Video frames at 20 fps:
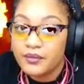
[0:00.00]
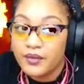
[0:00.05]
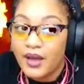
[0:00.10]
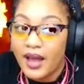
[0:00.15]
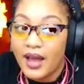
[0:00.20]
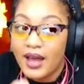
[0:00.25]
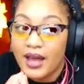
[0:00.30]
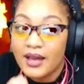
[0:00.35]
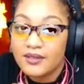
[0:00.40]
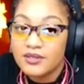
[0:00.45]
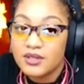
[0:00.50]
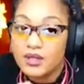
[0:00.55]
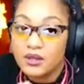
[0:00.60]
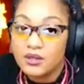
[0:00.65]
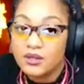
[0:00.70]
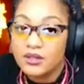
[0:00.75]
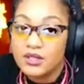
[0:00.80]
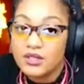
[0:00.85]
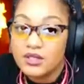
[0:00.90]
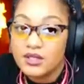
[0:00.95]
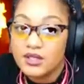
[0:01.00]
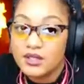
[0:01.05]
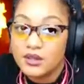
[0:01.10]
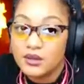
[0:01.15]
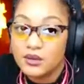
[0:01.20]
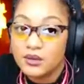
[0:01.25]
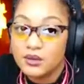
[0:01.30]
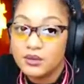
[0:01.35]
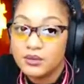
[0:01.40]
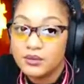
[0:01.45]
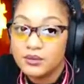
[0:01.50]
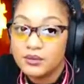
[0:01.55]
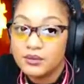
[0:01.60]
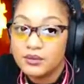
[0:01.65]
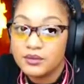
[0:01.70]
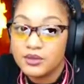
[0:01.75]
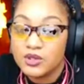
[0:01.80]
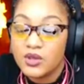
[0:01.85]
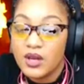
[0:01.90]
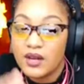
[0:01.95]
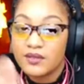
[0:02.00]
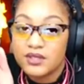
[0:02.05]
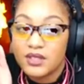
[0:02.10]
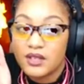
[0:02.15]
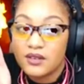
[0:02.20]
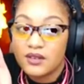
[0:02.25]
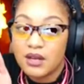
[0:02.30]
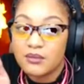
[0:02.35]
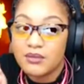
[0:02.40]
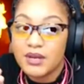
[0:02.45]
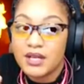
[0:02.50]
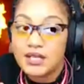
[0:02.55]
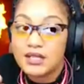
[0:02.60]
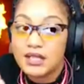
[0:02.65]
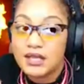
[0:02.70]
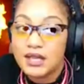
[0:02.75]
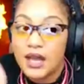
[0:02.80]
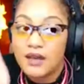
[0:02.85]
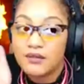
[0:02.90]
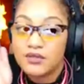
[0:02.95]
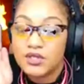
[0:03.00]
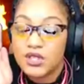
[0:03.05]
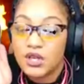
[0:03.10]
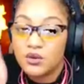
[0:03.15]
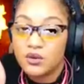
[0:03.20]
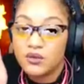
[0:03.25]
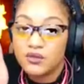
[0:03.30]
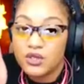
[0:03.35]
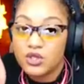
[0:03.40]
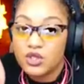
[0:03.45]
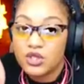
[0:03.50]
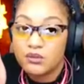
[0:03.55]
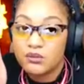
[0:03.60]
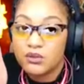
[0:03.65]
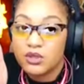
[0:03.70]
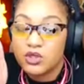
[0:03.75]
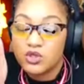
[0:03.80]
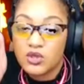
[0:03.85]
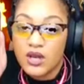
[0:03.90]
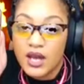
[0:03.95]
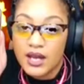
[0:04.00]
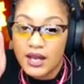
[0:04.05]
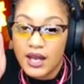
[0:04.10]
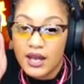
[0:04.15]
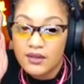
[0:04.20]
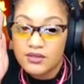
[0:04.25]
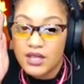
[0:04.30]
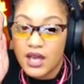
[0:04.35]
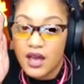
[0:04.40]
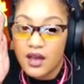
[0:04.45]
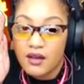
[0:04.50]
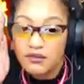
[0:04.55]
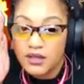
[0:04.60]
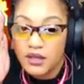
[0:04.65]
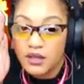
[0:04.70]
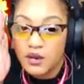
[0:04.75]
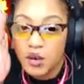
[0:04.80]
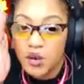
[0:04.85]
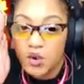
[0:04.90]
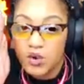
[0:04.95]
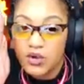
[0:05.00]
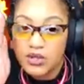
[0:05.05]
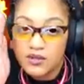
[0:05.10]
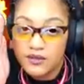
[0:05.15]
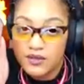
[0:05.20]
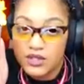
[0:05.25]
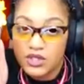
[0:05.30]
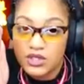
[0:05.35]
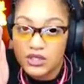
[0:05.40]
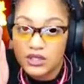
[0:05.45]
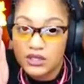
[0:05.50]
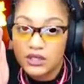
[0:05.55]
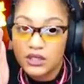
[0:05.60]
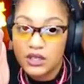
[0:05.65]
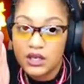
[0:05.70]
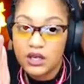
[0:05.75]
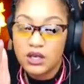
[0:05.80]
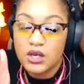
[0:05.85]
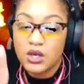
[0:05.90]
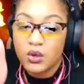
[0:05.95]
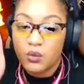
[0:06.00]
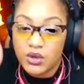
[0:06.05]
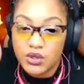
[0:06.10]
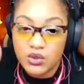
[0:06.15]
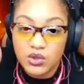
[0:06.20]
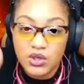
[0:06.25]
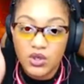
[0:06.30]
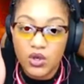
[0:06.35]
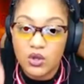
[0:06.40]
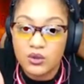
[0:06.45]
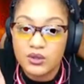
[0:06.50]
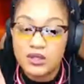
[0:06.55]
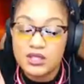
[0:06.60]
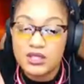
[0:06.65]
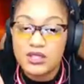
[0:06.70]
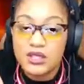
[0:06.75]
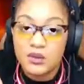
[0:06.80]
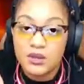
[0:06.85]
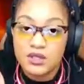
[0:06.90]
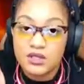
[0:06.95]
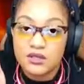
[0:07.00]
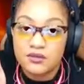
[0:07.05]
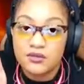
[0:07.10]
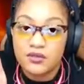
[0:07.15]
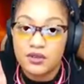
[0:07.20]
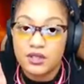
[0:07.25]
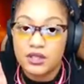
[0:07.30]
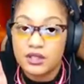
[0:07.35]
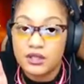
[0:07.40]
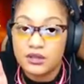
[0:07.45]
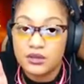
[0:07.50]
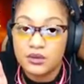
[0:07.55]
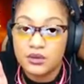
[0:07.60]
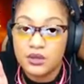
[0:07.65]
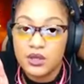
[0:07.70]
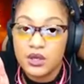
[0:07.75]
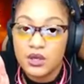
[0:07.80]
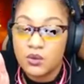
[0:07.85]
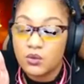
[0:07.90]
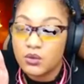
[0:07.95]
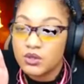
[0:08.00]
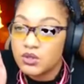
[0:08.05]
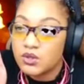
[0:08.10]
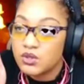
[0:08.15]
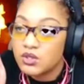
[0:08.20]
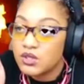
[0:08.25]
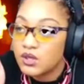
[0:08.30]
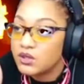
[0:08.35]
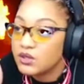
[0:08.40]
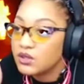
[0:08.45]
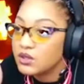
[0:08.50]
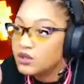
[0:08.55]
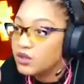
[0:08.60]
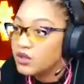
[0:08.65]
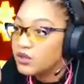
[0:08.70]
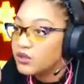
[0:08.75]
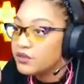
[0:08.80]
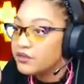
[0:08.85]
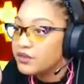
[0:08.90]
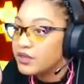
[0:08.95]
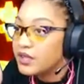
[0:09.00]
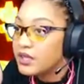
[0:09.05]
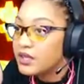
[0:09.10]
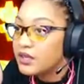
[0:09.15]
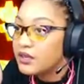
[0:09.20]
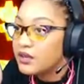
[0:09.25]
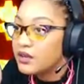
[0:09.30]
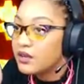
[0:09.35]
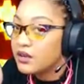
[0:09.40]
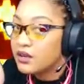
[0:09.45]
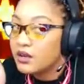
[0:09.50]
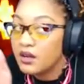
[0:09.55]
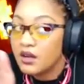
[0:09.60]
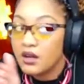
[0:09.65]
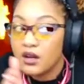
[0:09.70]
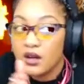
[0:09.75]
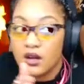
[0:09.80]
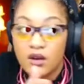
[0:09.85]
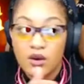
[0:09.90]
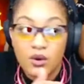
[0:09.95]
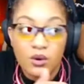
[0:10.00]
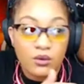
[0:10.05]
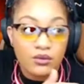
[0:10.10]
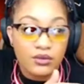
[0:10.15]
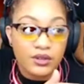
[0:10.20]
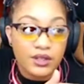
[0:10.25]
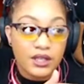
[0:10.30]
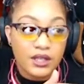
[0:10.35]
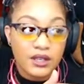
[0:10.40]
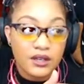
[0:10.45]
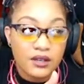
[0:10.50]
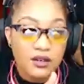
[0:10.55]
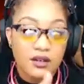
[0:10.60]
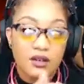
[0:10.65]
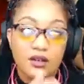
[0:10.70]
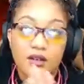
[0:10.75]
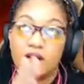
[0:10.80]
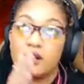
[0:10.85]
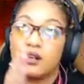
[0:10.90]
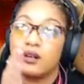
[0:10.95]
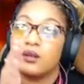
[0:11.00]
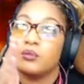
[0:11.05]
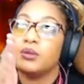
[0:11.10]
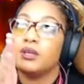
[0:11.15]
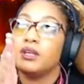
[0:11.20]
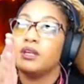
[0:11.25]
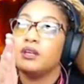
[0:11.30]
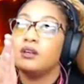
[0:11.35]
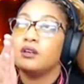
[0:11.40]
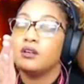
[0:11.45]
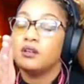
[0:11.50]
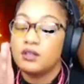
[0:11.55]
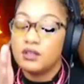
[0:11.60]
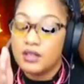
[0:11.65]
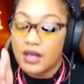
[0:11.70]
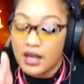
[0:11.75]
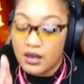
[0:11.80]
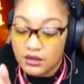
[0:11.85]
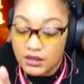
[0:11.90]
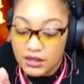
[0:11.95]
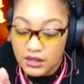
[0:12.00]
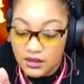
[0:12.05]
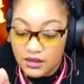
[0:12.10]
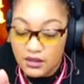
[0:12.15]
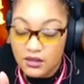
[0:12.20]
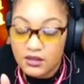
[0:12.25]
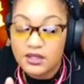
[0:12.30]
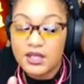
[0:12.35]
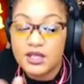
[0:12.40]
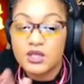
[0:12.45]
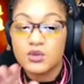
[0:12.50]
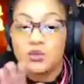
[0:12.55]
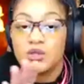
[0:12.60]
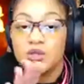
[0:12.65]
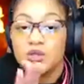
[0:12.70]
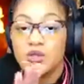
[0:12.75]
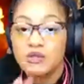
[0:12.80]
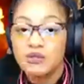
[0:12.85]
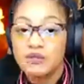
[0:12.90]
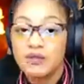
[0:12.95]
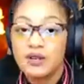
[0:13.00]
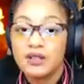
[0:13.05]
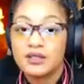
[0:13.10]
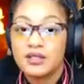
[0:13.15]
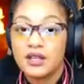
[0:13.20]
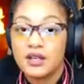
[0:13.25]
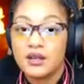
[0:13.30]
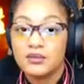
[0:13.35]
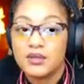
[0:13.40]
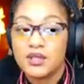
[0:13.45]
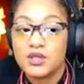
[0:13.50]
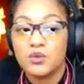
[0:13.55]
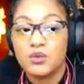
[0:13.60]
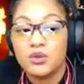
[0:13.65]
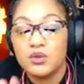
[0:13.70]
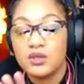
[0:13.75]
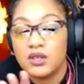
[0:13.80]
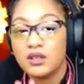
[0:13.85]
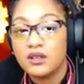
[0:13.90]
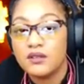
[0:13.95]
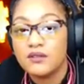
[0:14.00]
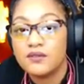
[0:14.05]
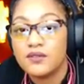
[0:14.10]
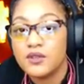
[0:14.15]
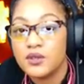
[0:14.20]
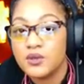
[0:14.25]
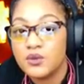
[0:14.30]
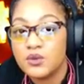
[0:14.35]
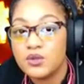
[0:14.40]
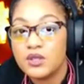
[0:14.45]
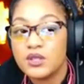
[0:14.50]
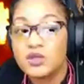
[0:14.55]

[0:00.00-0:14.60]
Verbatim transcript: I have to learn this too. You have to, I'm not saying have tunnel vision, but you kind of have to have like horse vision where you can only see what's in front of you. Once you start looking over here, over here, up here, down here, that's when you get fucked up. That's when you get confused.